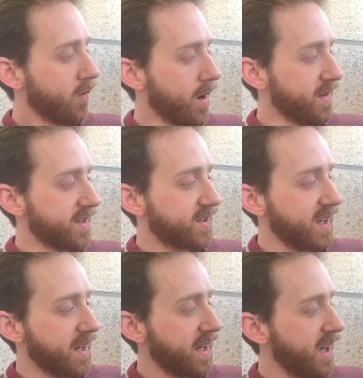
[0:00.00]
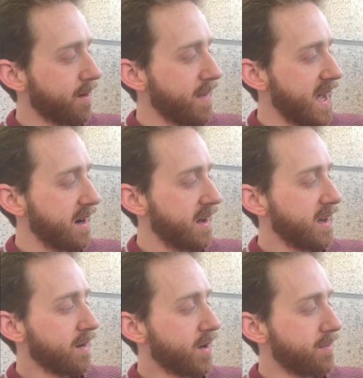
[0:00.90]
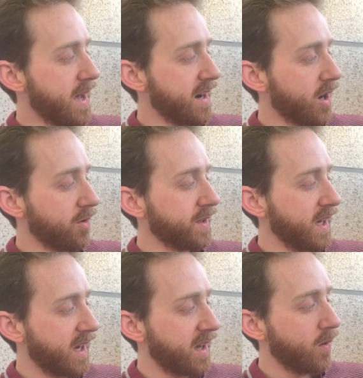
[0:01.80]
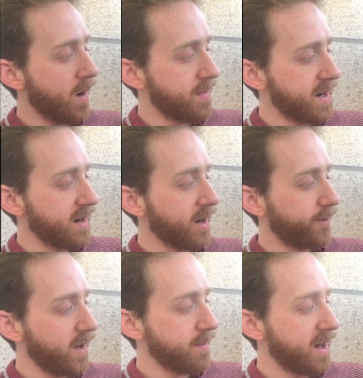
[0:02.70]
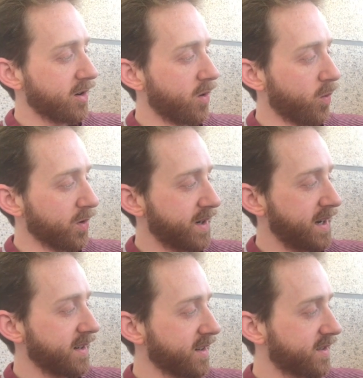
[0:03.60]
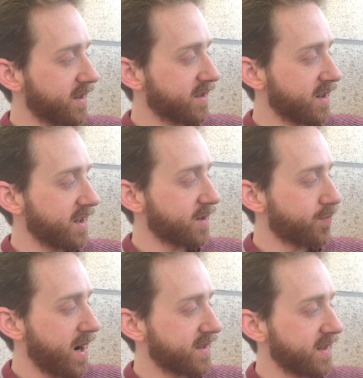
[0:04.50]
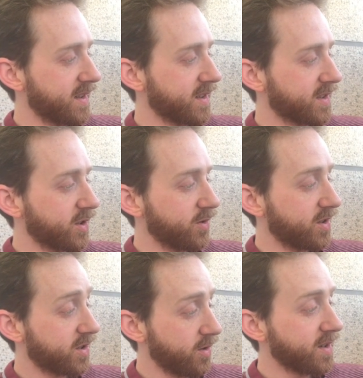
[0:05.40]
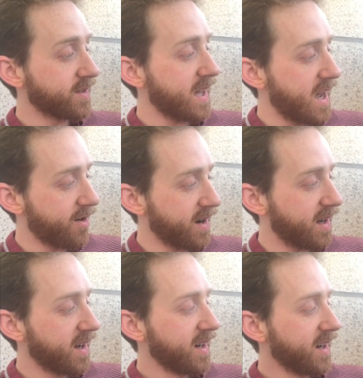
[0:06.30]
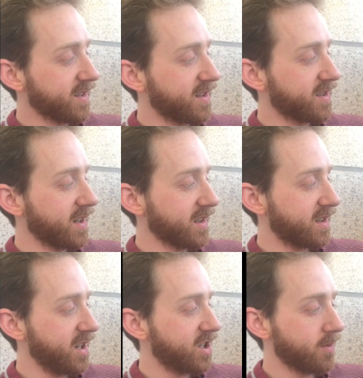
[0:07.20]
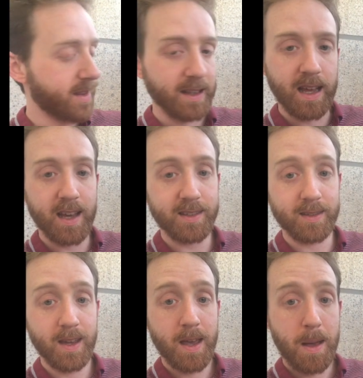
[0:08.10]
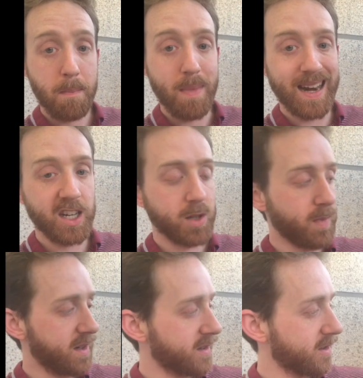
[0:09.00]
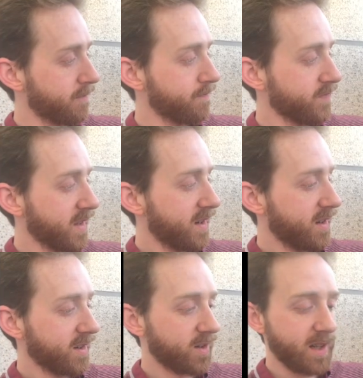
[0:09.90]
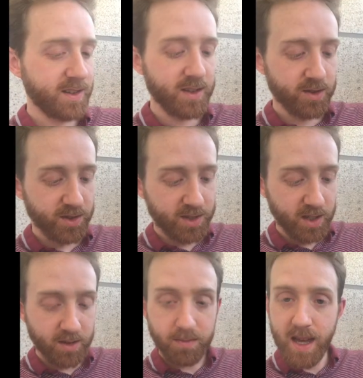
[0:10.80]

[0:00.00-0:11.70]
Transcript: Women see and hear men, but men only hear women. A female coordinating assistant is present in the student's area, assisting the teacher with class management. So that's interesting.